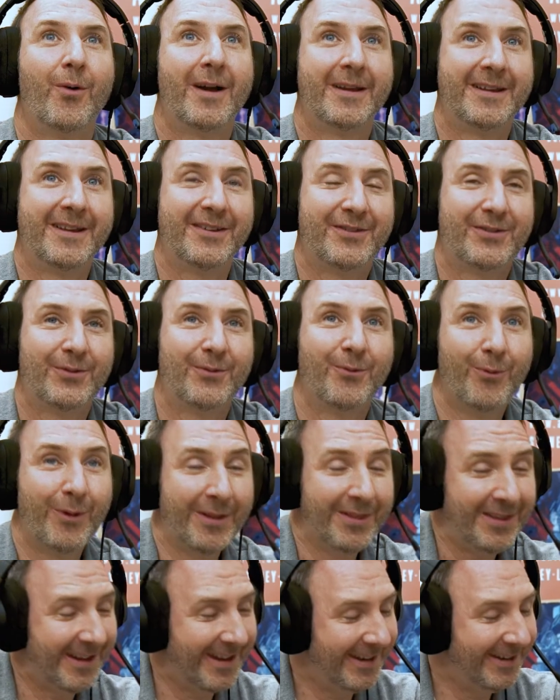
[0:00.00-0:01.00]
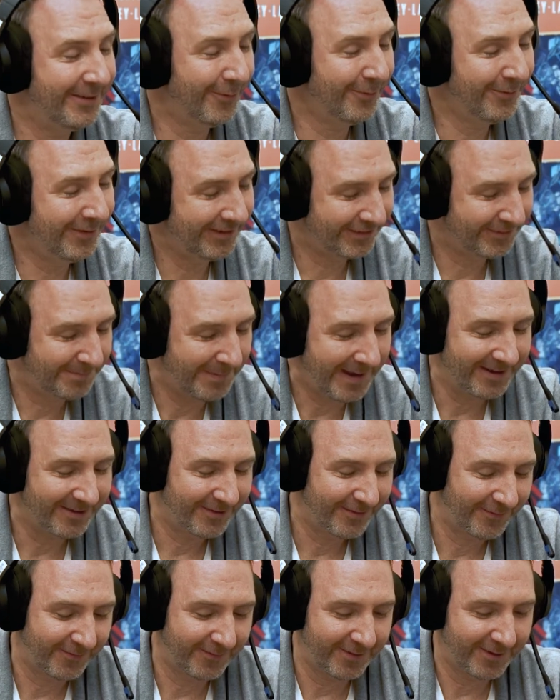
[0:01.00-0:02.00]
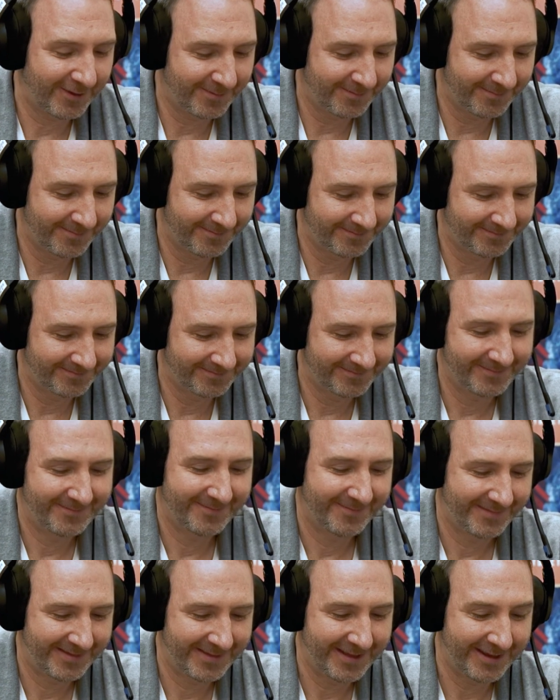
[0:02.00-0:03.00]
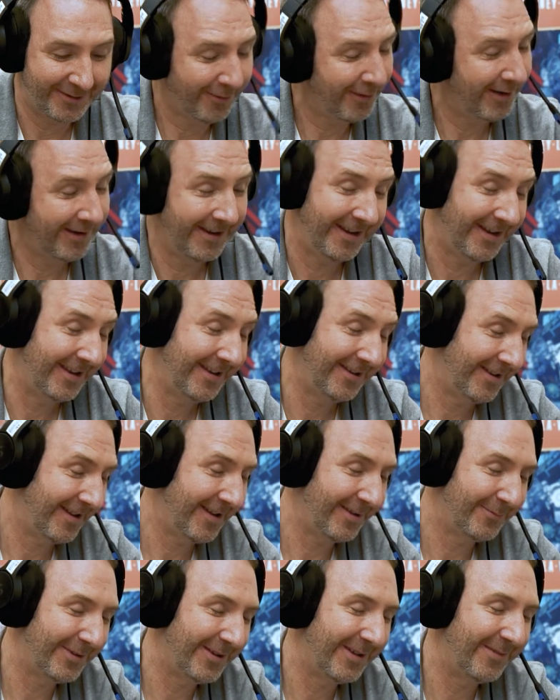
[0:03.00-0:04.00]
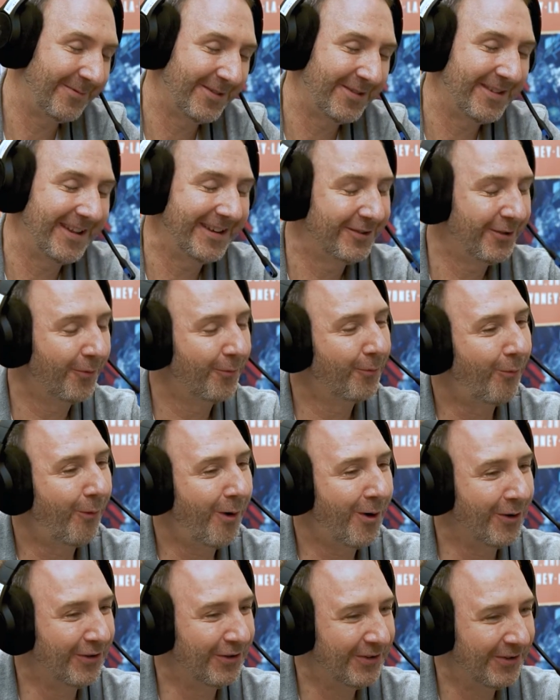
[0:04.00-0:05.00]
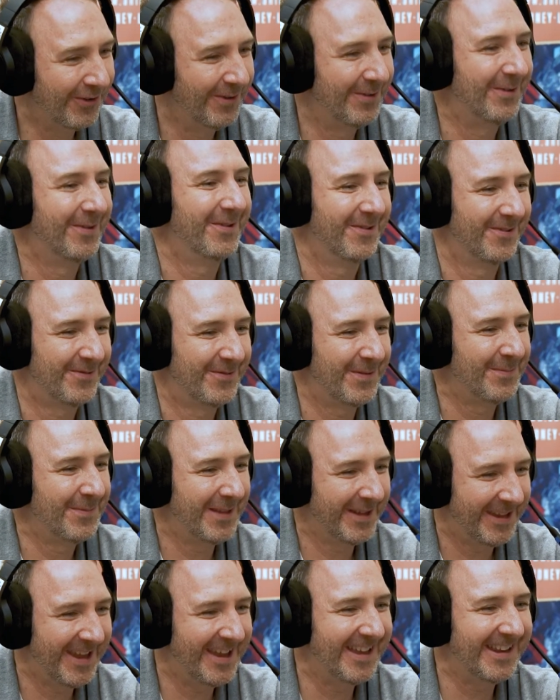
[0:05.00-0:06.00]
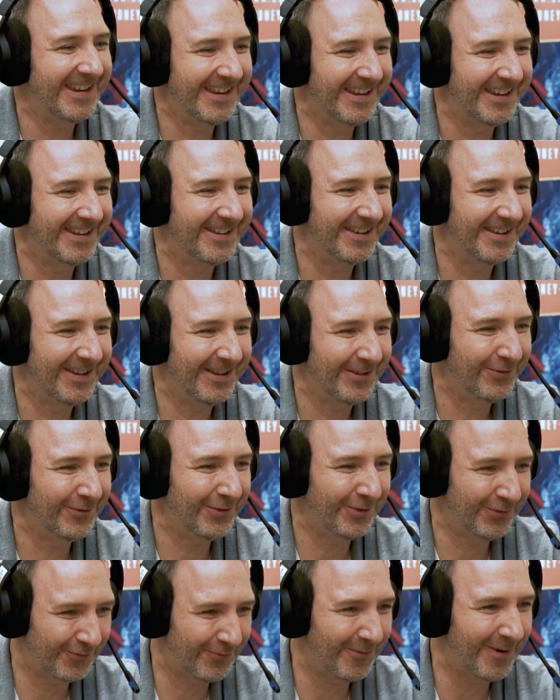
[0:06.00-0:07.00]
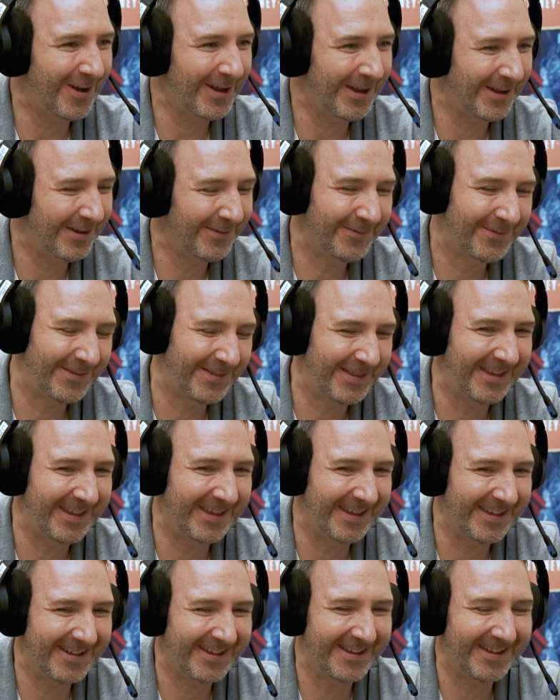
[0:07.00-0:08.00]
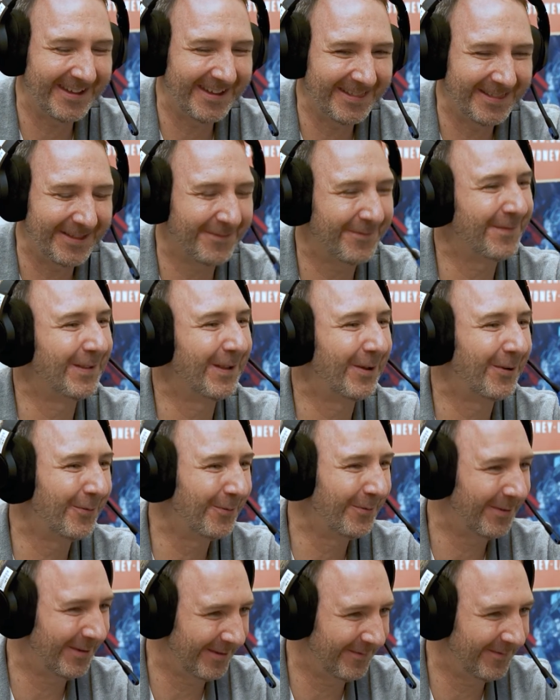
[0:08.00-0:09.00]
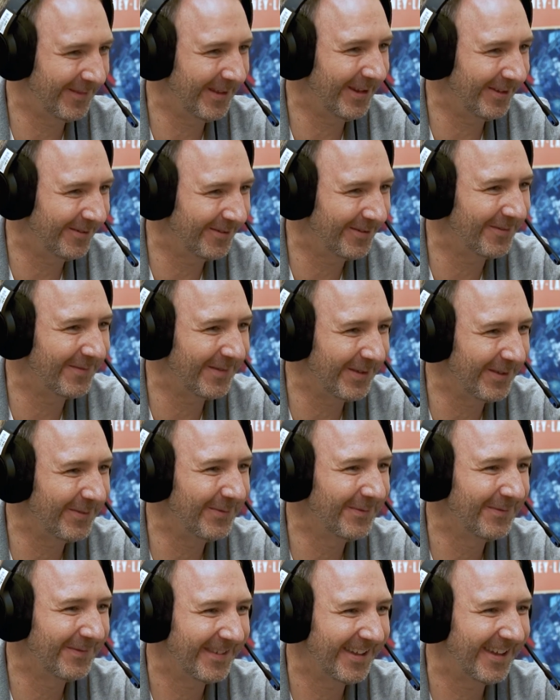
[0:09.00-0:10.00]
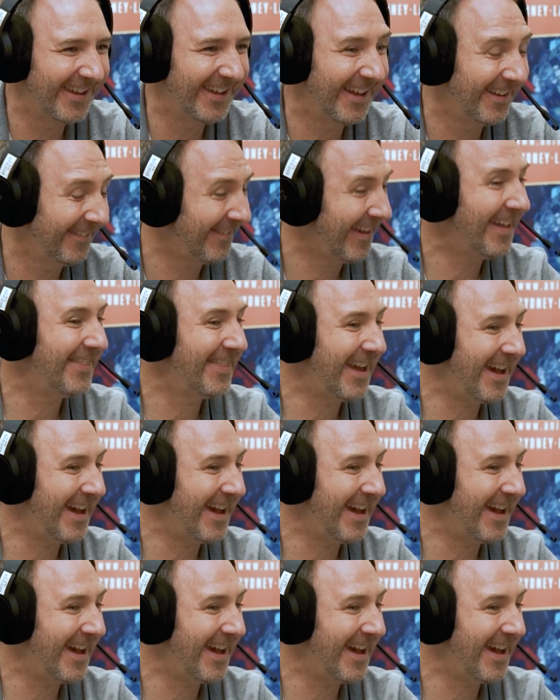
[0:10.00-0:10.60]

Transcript: i guess one thing i don't expect from and, and I would even say don't want from the candidate is to drive the uh, the flow of the interview. Uh, I've had